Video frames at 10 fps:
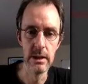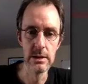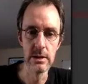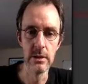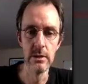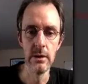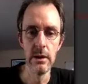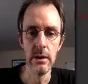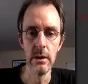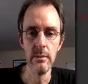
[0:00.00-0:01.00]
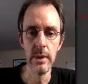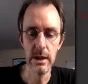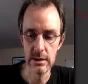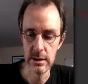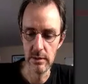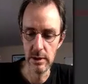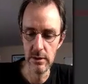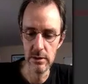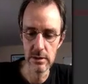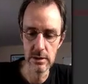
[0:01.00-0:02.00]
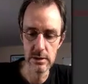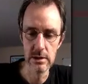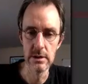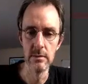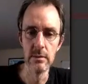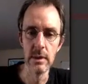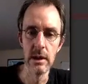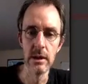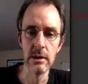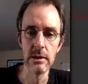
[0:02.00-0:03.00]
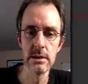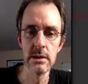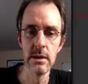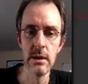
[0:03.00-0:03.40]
So on Mac, it's going to be users to Linux.